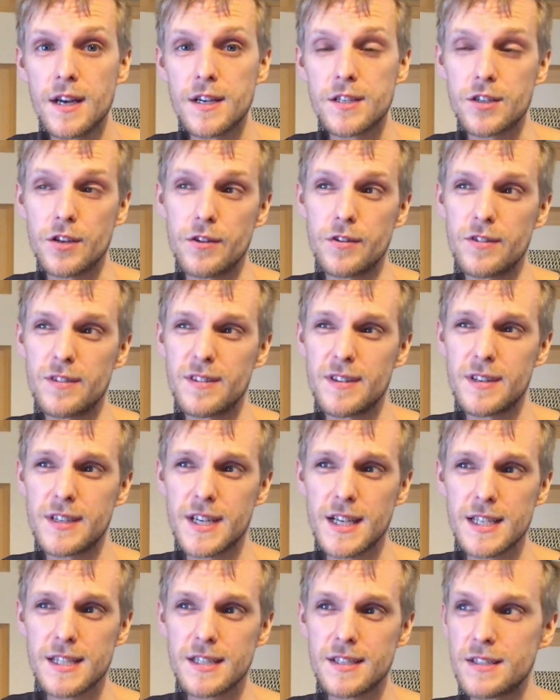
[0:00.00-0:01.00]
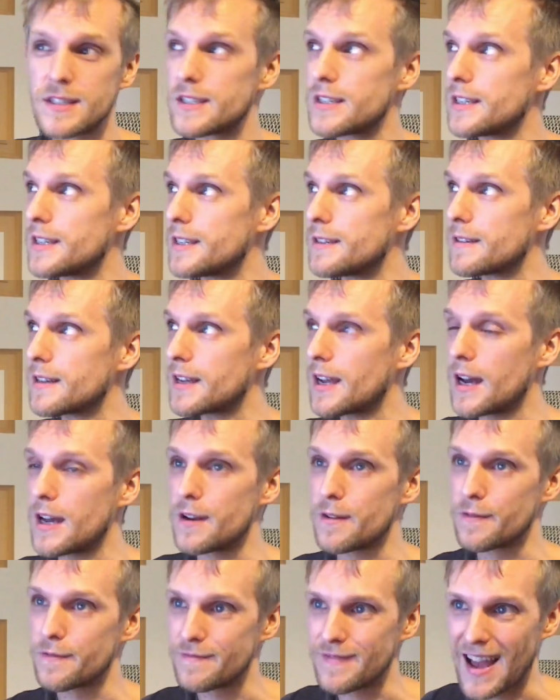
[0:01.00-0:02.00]
So just to
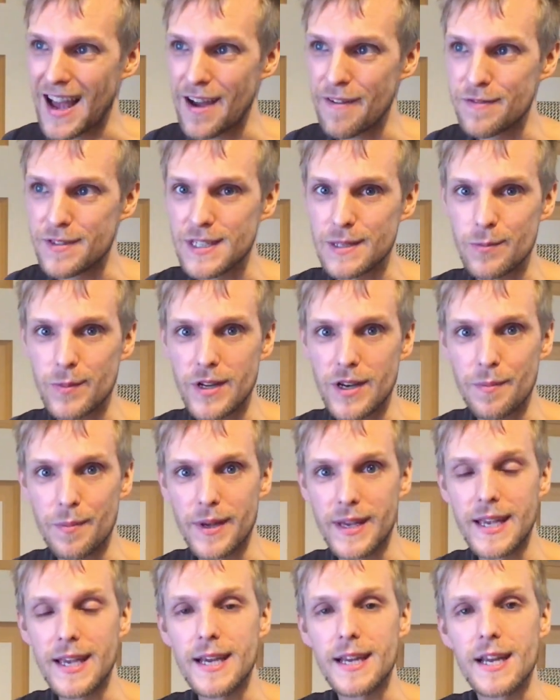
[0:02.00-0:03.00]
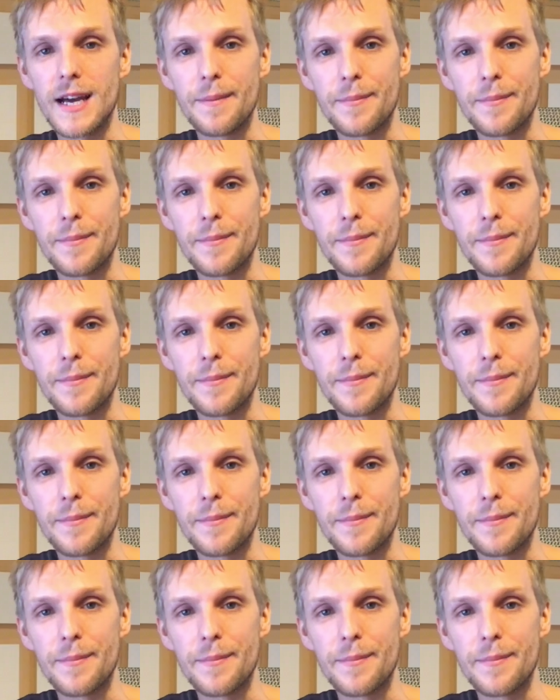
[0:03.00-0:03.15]
kind of have somewhere to begin,